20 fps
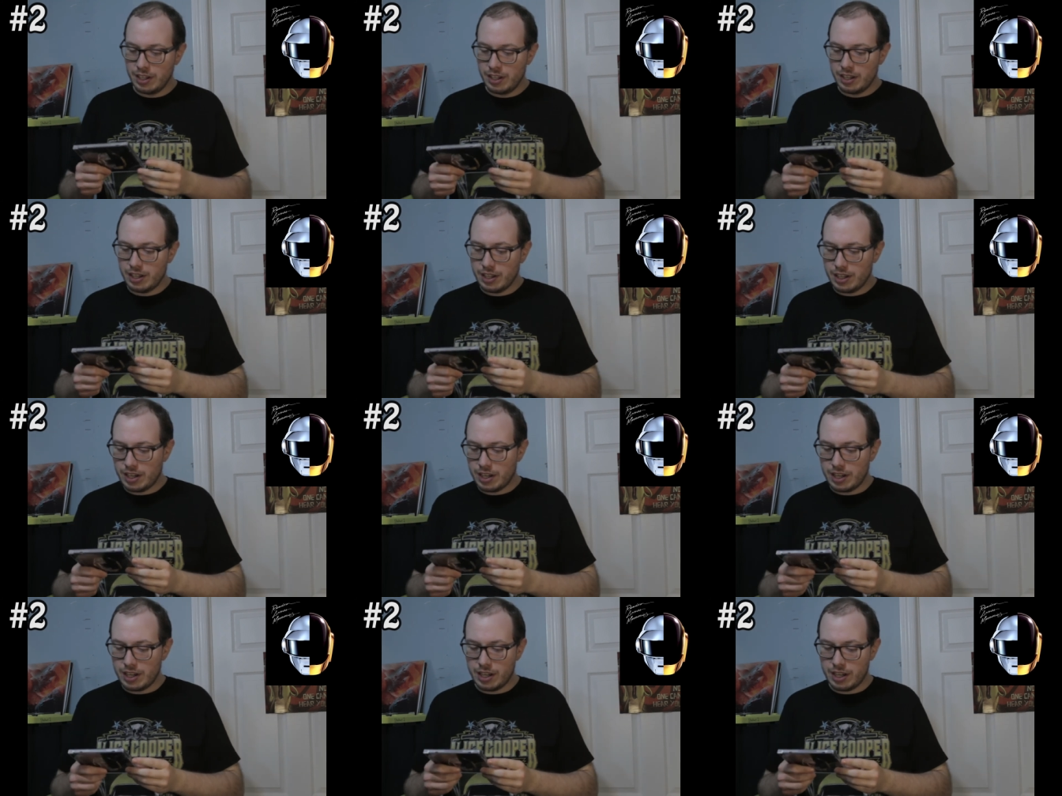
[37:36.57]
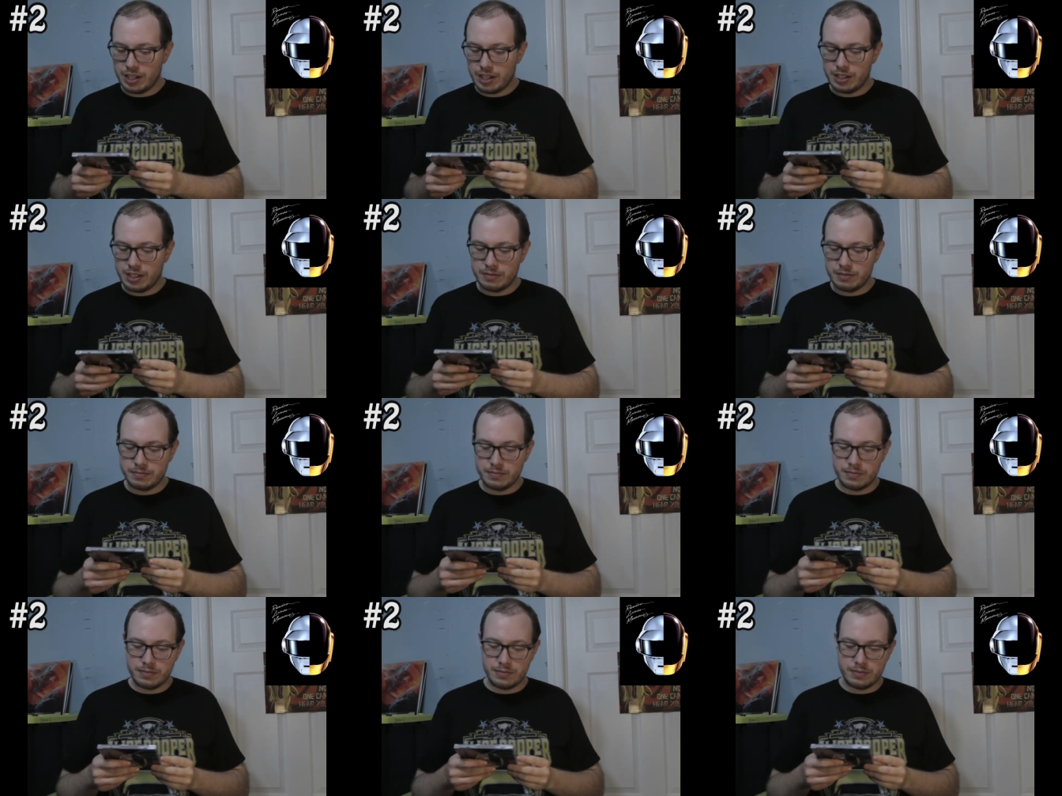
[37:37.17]

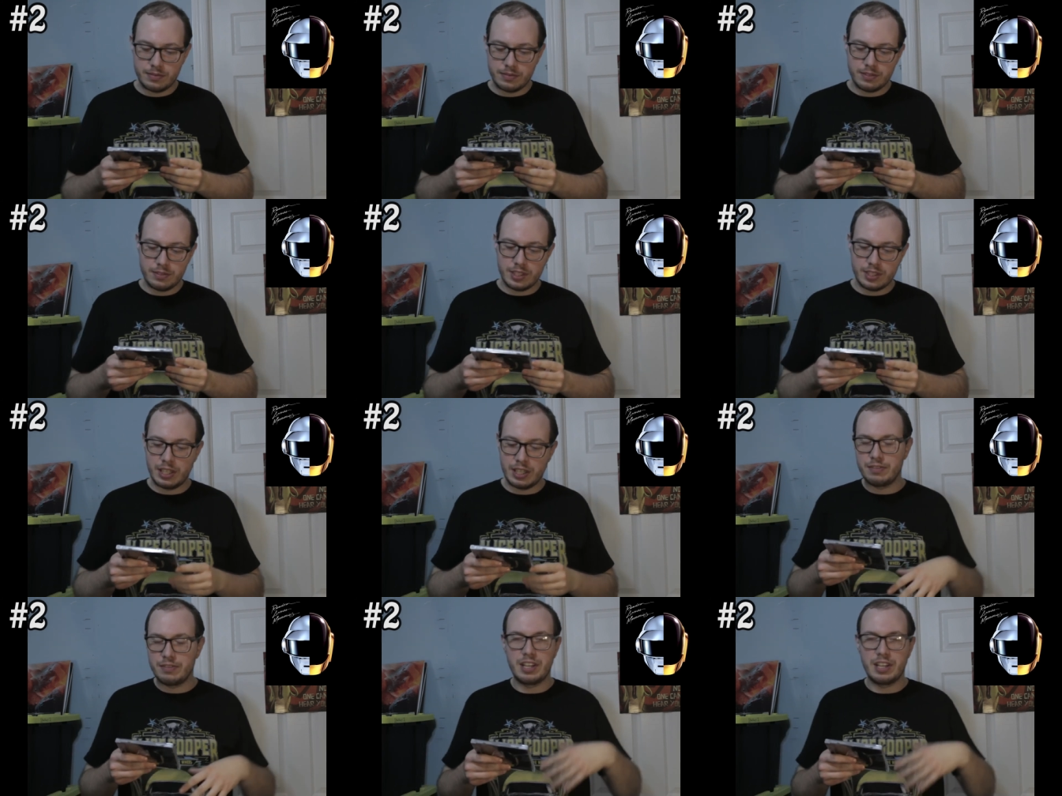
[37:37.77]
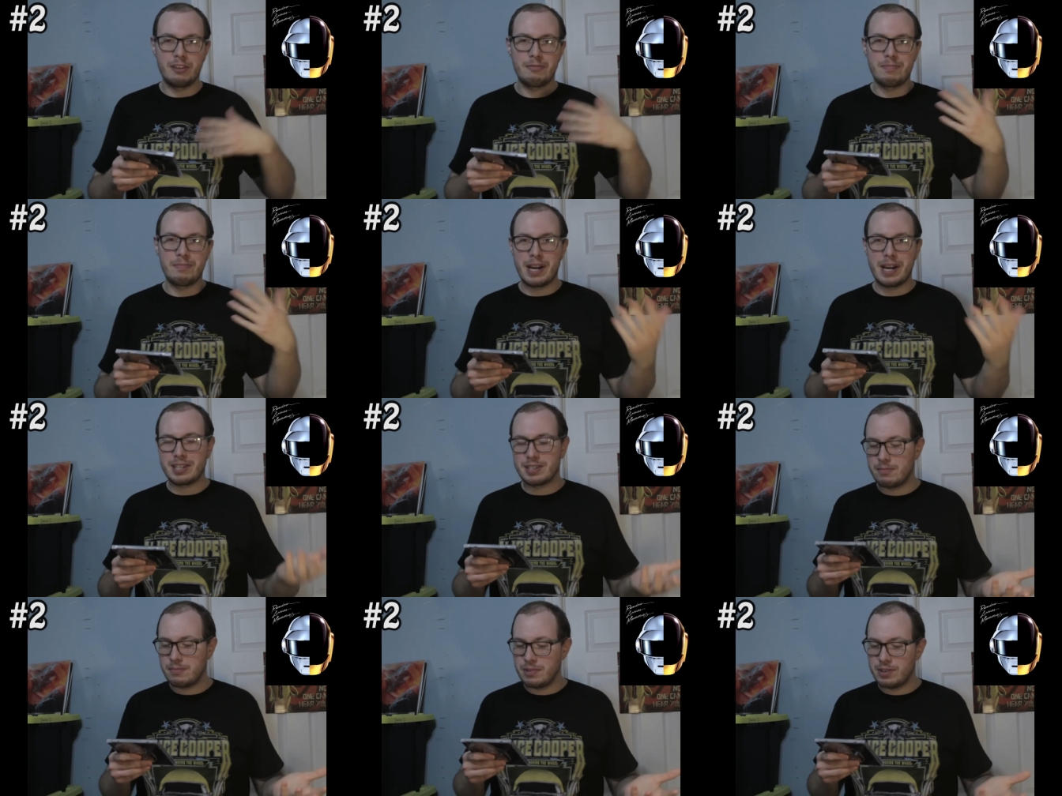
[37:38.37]
um, "Give Life Back
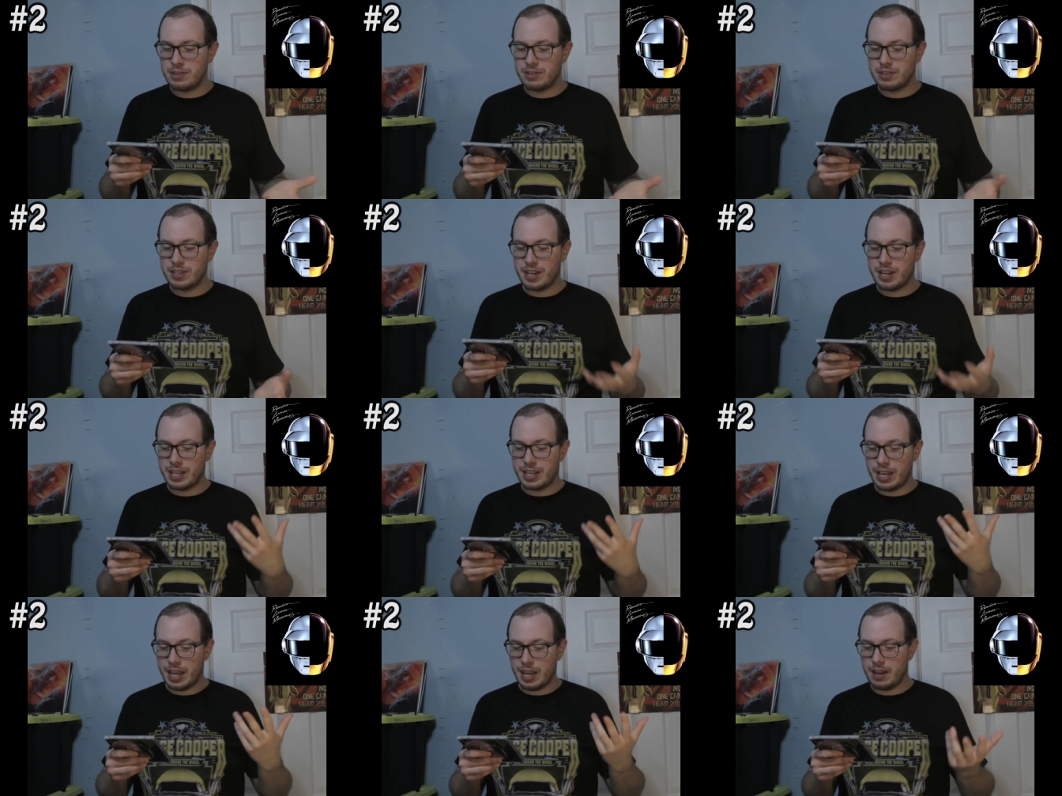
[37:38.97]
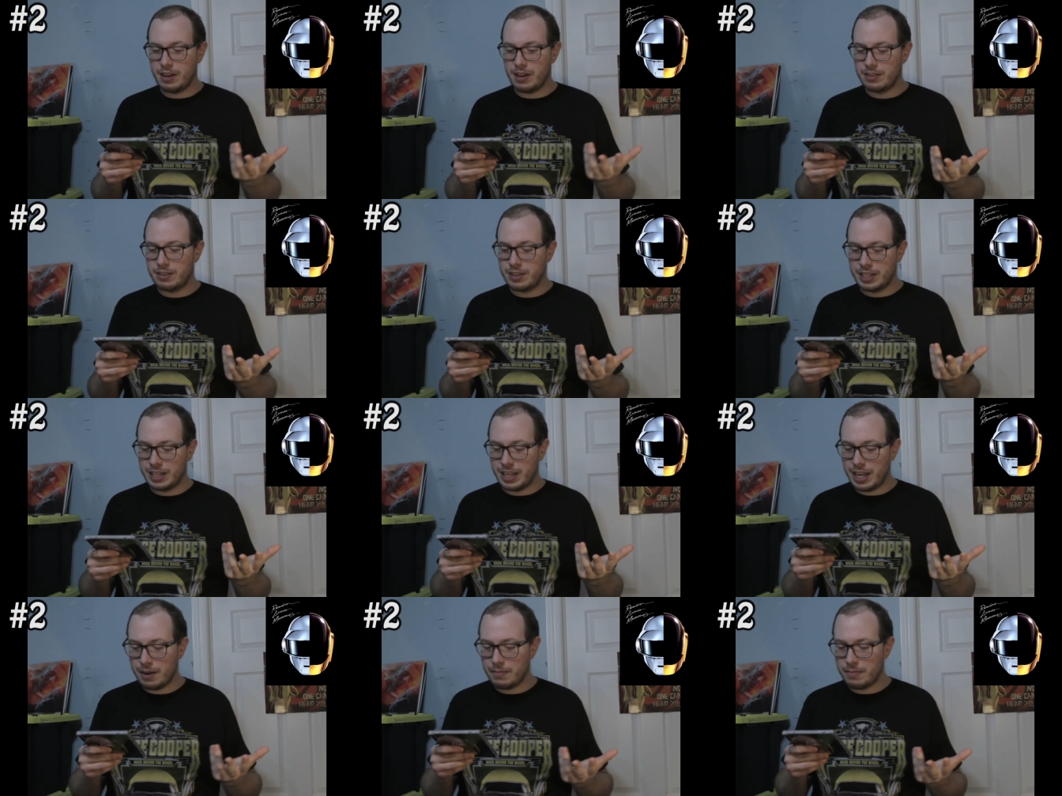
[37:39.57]
to Music," "Game," "The
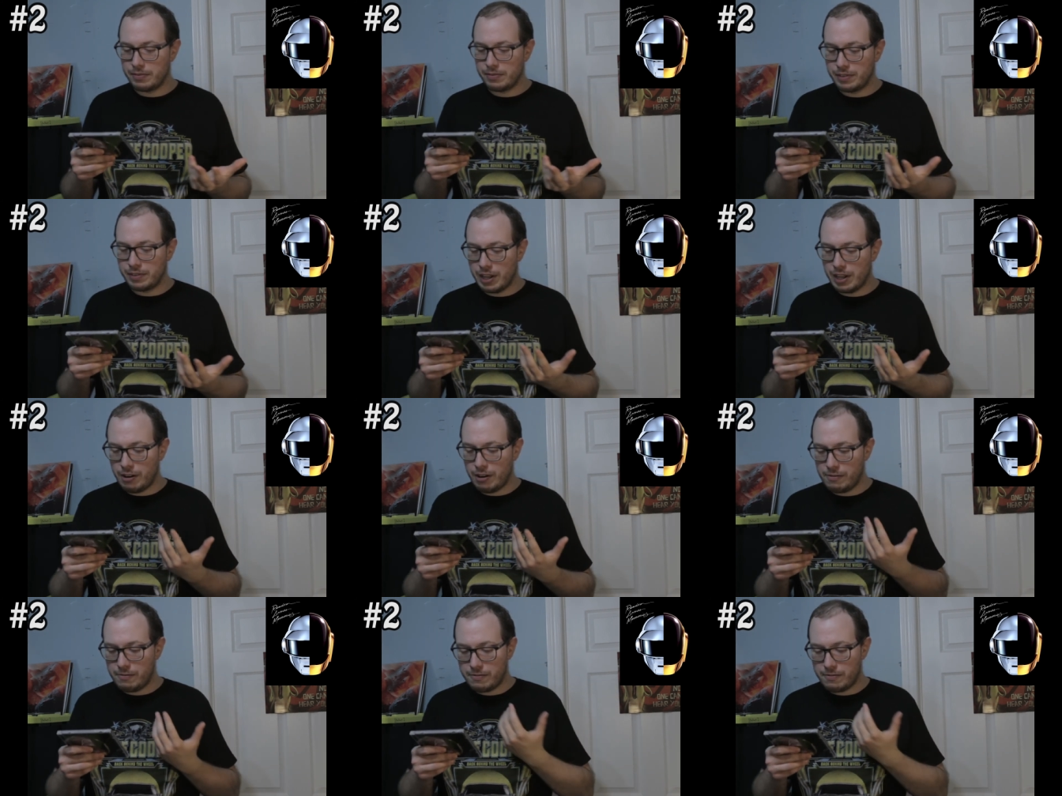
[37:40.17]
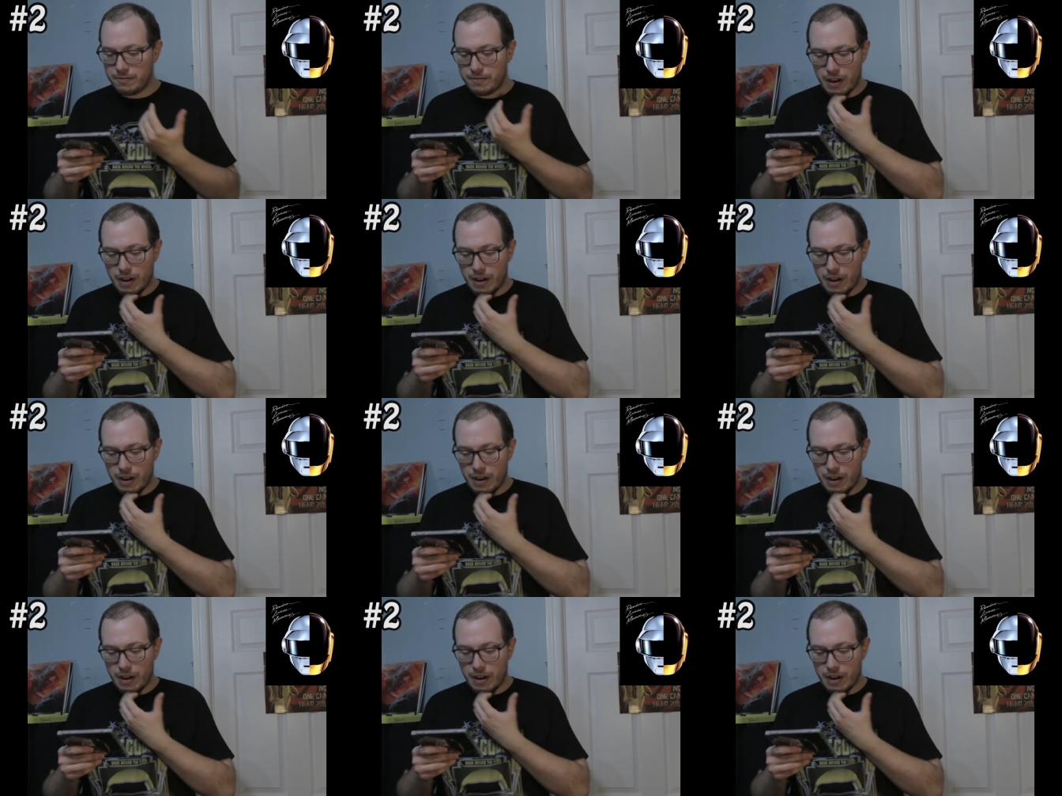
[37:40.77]
Game of Love."